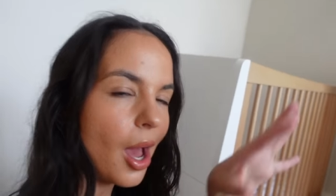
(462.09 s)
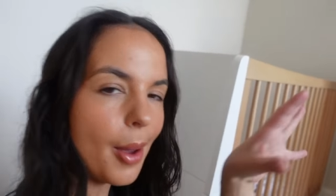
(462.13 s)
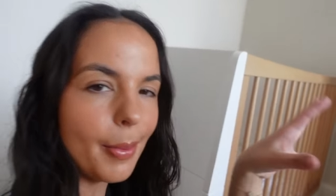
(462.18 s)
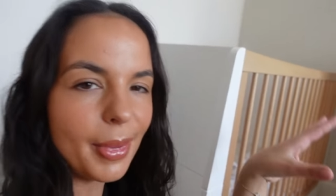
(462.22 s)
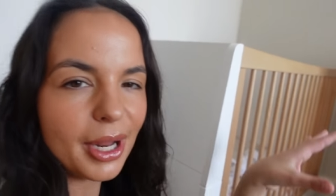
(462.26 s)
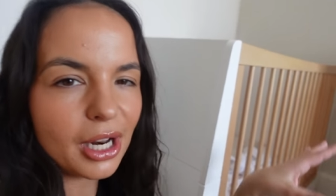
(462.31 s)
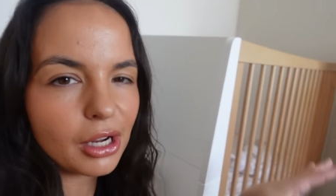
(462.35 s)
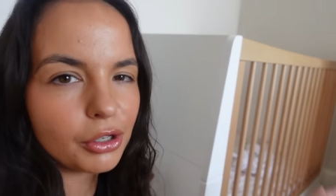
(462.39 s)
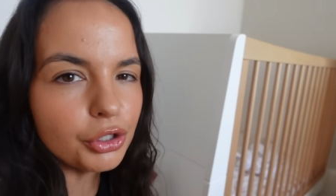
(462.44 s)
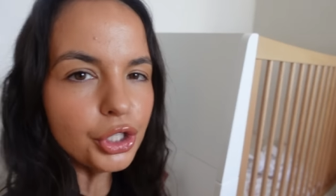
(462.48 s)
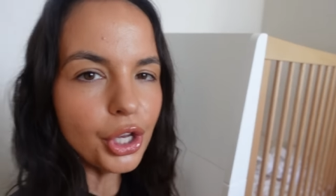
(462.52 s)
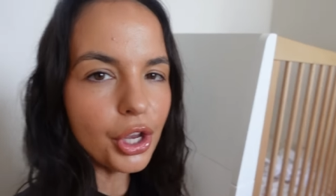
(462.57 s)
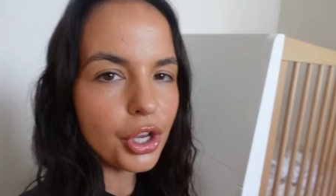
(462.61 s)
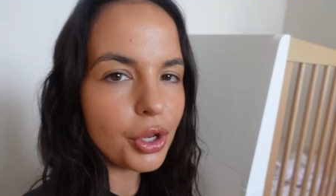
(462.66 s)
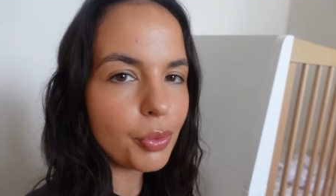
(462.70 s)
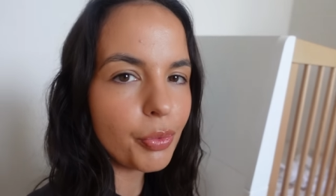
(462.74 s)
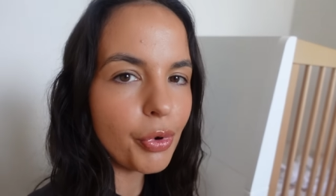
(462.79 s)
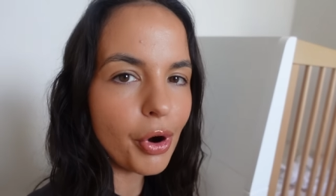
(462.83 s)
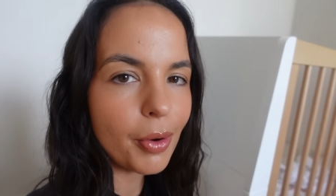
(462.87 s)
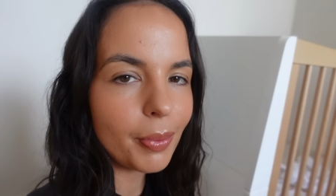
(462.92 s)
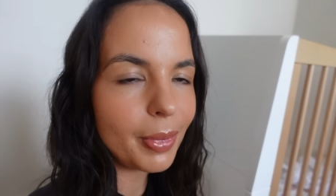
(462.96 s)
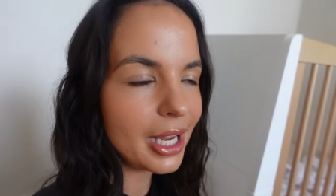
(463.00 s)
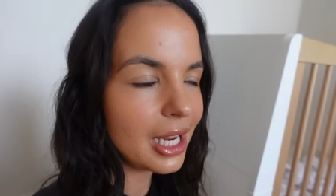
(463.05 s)
I mean, I'll show you
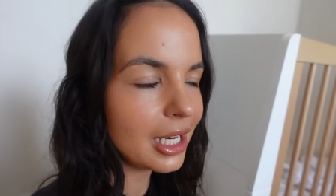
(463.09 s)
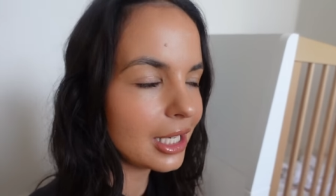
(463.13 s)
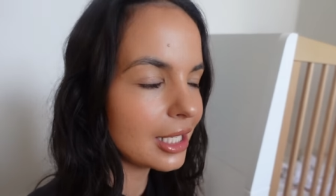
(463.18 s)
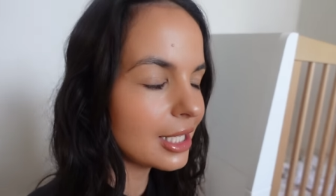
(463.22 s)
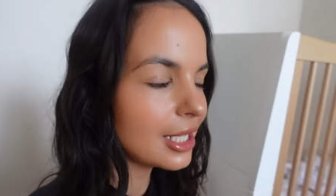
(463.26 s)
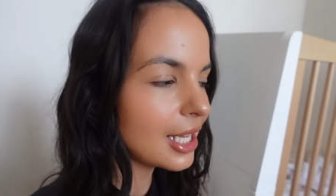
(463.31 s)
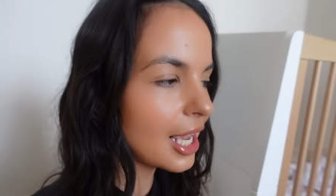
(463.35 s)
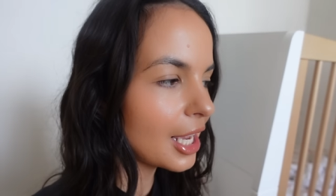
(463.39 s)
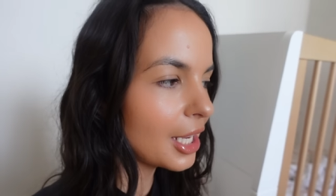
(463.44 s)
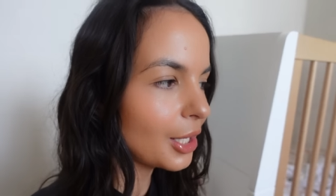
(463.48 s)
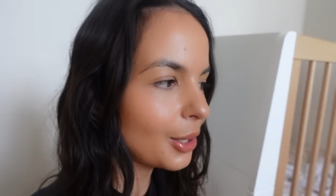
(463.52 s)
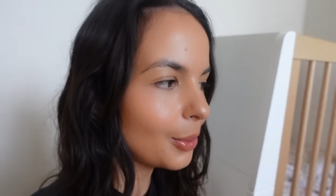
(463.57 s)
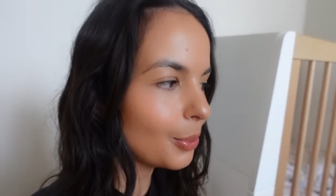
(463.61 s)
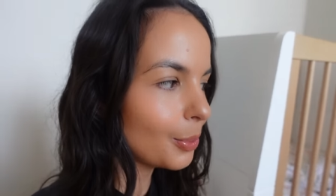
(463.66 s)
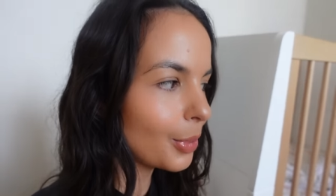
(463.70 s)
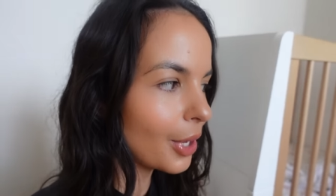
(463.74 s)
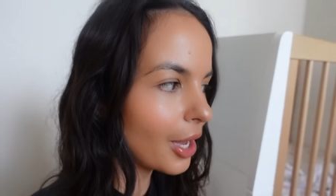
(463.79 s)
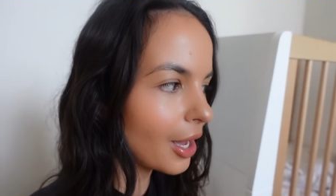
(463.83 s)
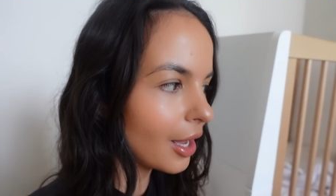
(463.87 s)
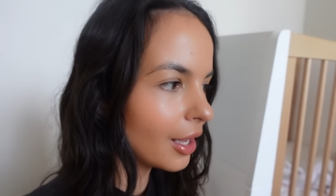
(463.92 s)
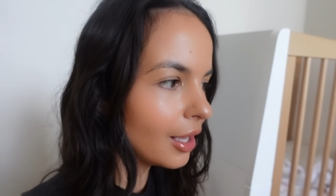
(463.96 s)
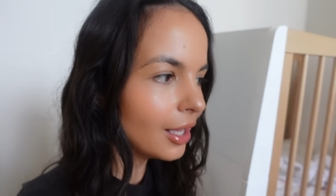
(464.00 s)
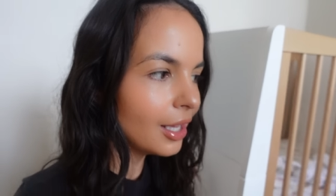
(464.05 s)
properly in a second,
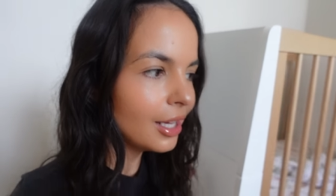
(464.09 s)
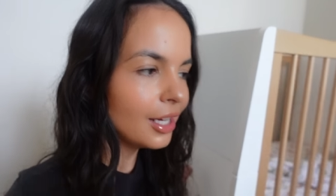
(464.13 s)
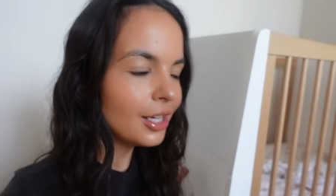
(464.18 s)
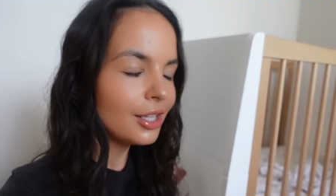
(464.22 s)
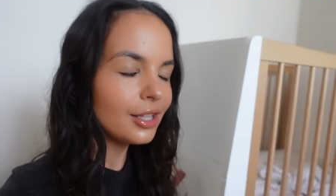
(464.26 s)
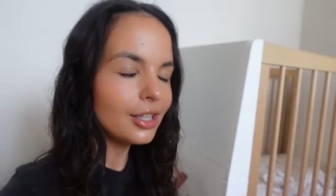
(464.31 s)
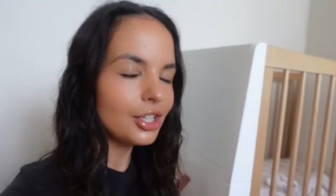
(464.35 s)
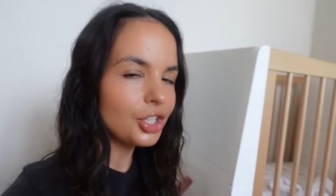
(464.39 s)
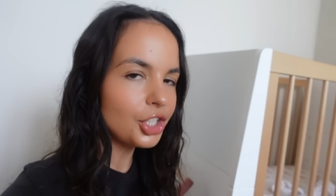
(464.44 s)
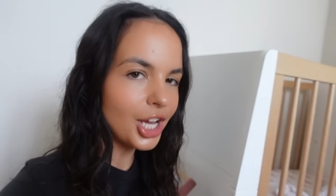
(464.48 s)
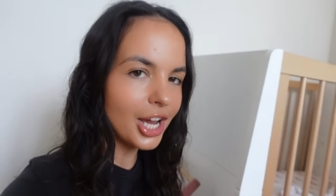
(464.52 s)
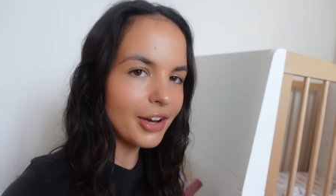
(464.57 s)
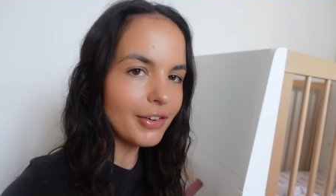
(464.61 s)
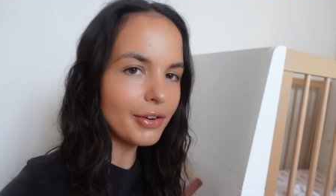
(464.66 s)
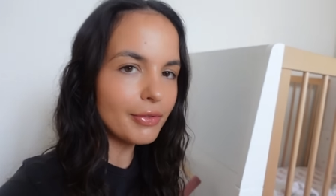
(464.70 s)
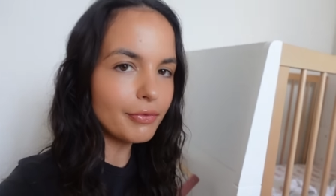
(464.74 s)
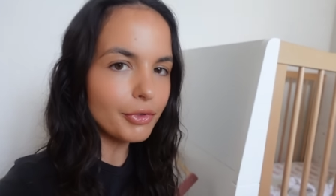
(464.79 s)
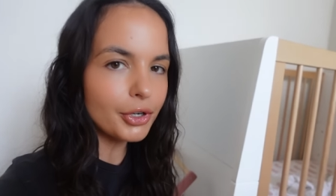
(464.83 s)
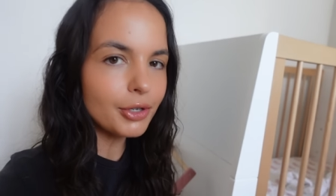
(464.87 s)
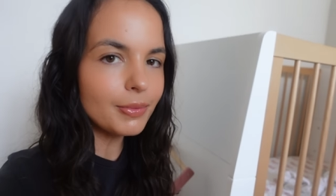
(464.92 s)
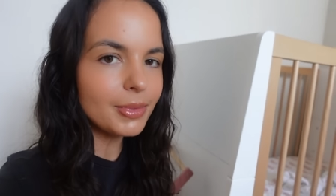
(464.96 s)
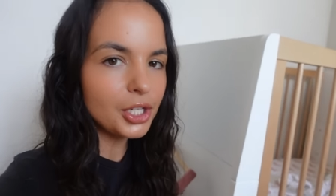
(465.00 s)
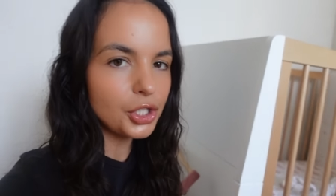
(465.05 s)
but the sharing
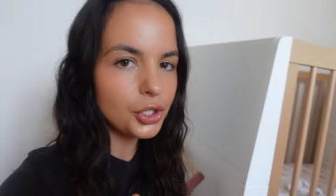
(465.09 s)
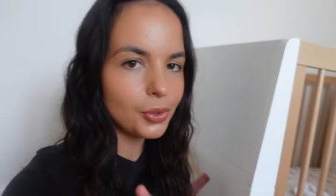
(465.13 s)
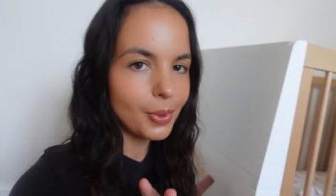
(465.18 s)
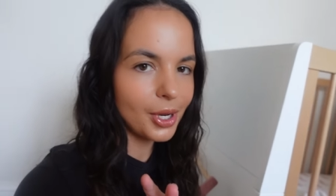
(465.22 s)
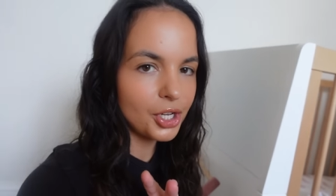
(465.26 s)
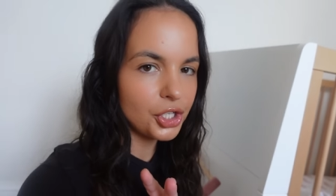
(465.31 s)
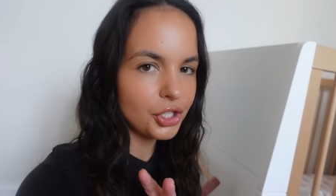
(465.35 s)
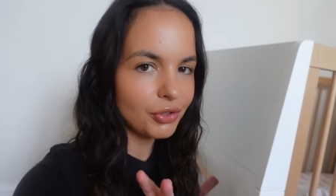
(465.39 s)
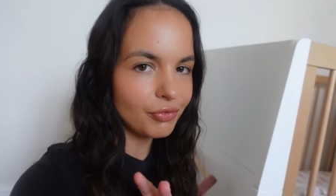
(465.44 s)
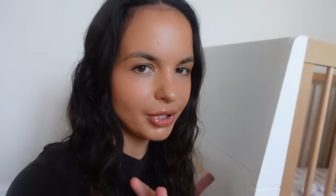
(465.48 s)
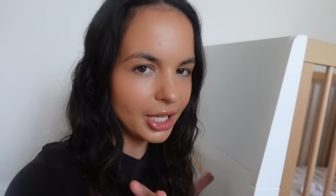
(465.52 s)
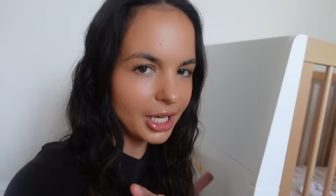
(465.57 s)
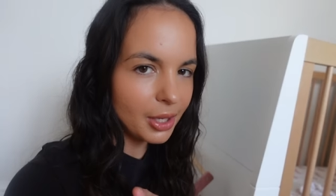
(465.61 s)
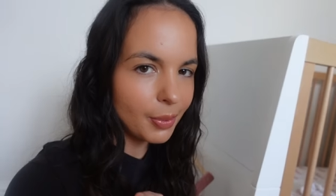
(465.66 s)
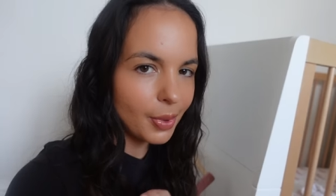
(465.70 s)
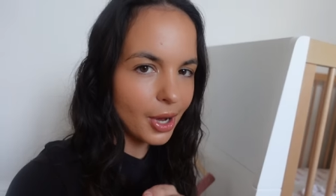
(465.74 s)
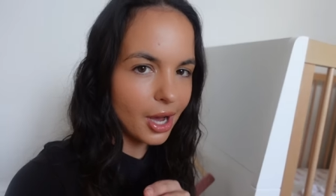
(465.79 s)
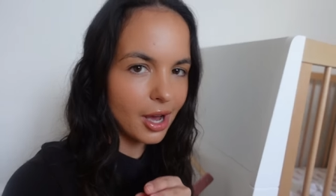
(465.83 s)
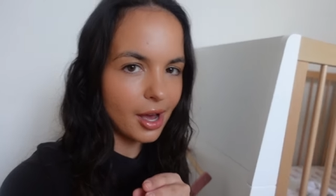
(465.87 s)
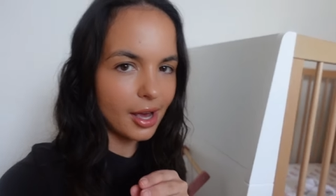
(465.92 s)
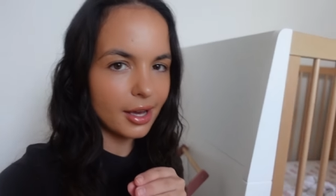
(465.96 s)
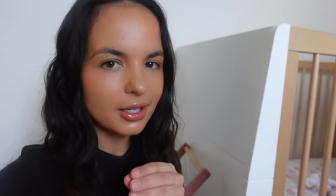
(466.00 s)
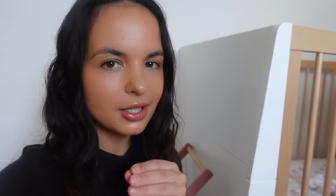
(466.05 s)
room situation really
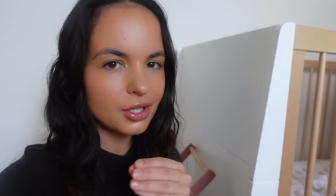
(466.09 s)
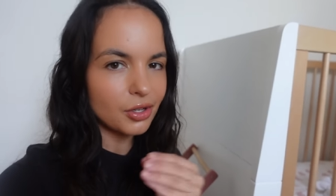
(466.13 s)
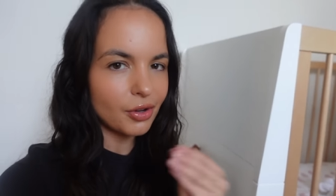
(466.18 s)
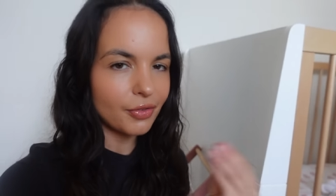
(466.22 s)
works.